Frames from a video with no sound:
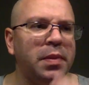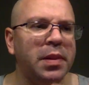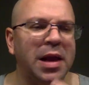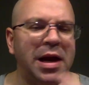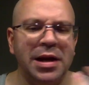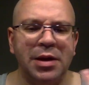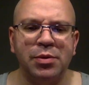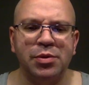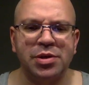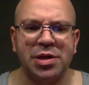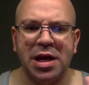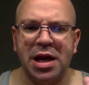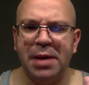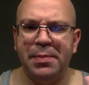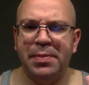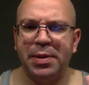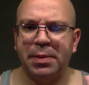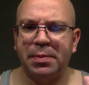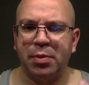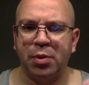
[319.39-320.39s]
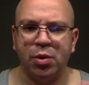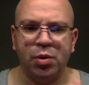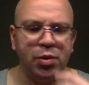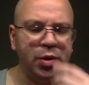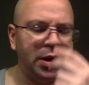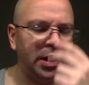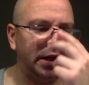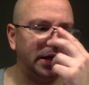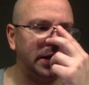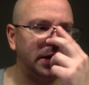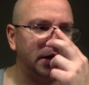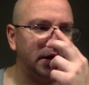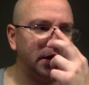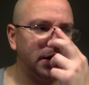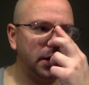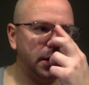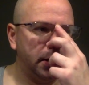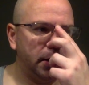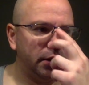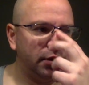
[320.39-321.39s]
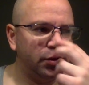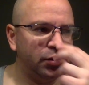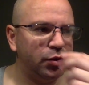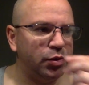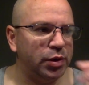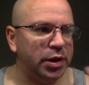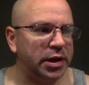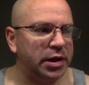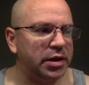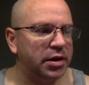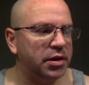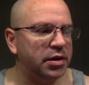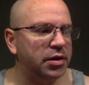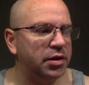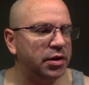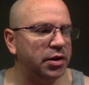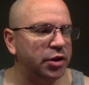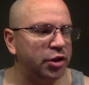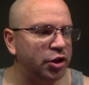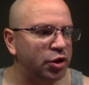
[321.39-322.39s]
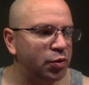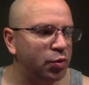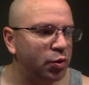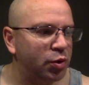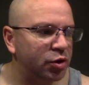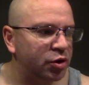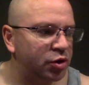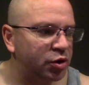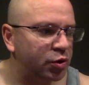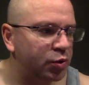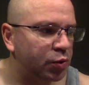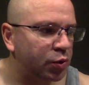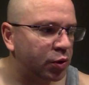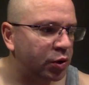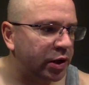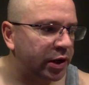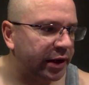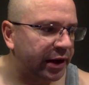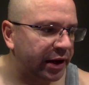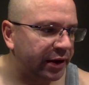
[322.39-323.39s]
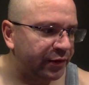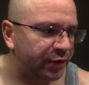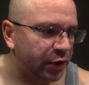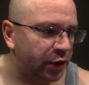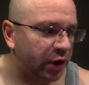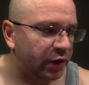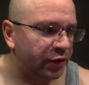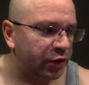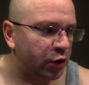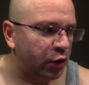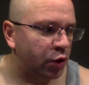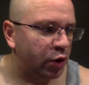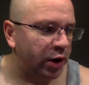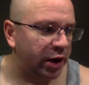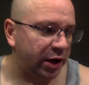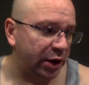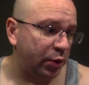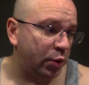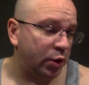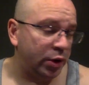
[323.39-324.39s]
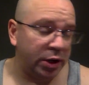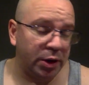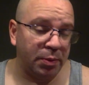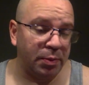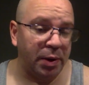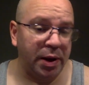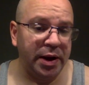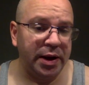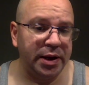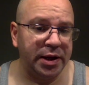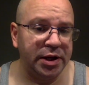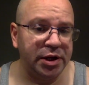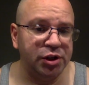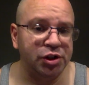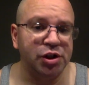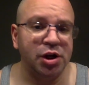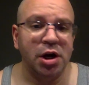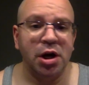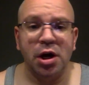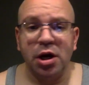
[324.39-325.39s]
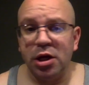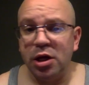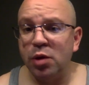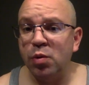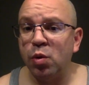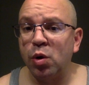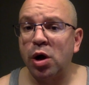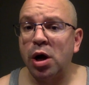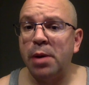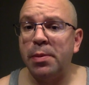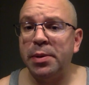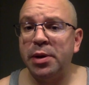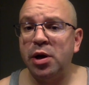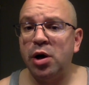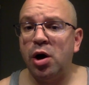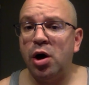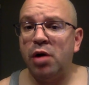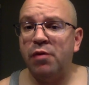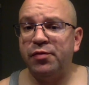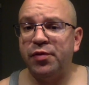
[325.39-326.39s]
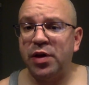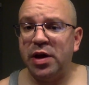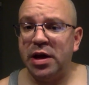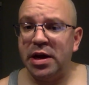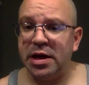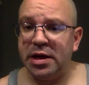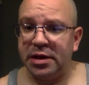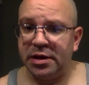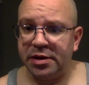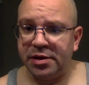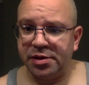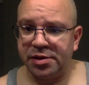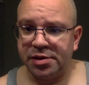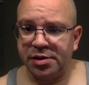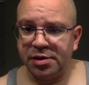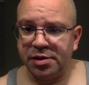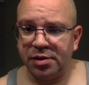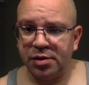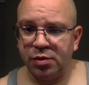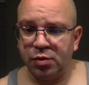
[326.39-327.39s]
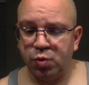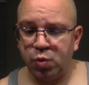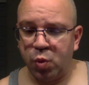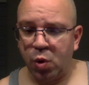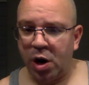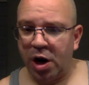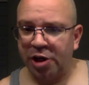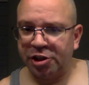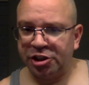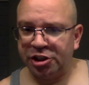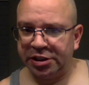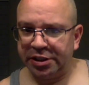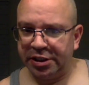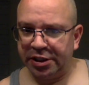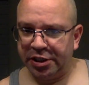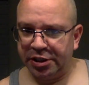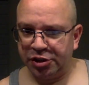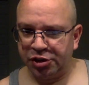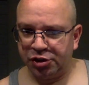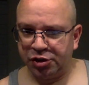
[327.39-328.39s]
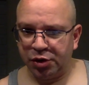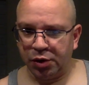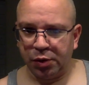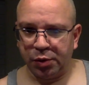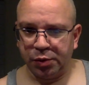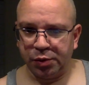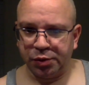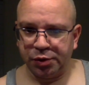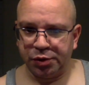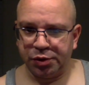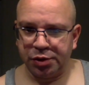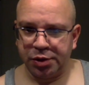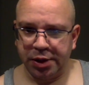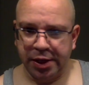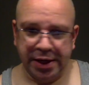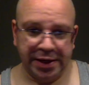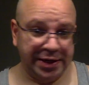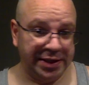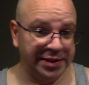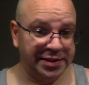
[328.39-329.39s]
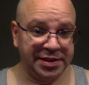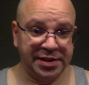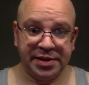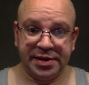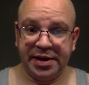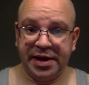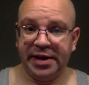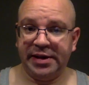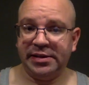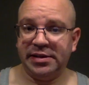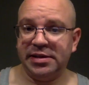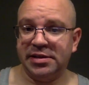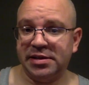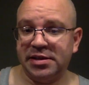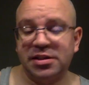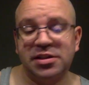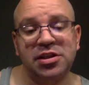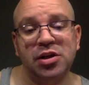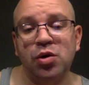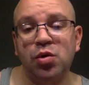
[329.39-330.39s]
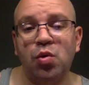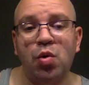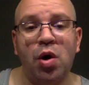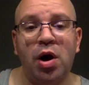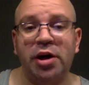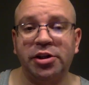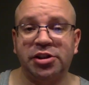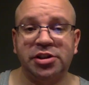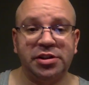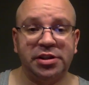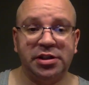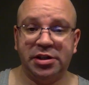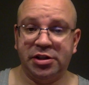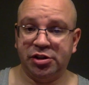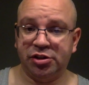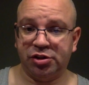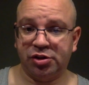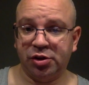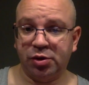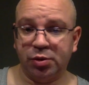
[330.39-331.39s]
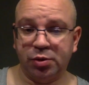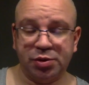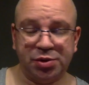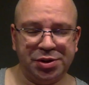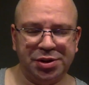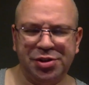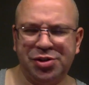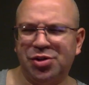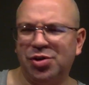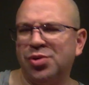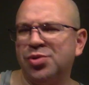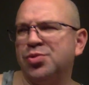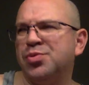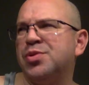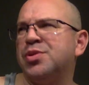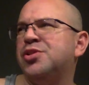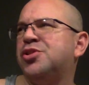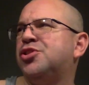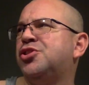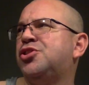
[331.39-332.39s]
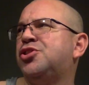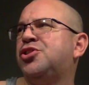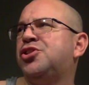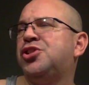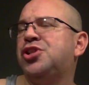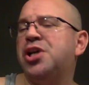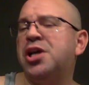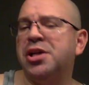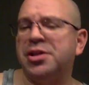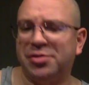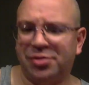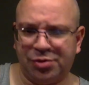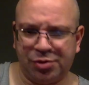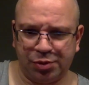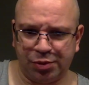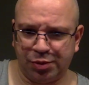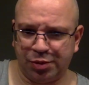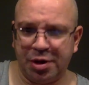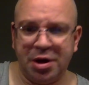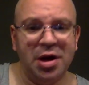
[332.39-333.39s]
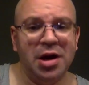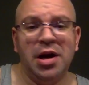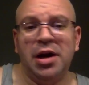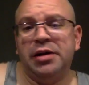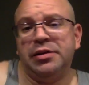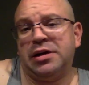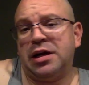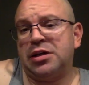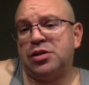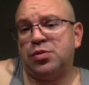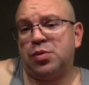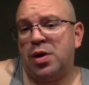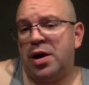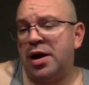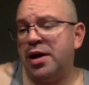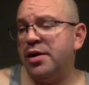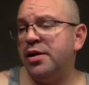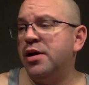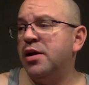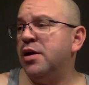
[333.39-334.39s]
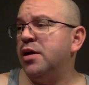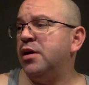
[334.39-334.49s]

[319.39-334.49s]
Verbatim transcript: and it was epic, bro. Like, dude, like you were you were like if you if you're anywhere near my age, you were coming off the '80s watching the Ninja Turtles and into the 90s and still watching the Ninja Turtles. Ninja Turtles were the shit, dude. That's why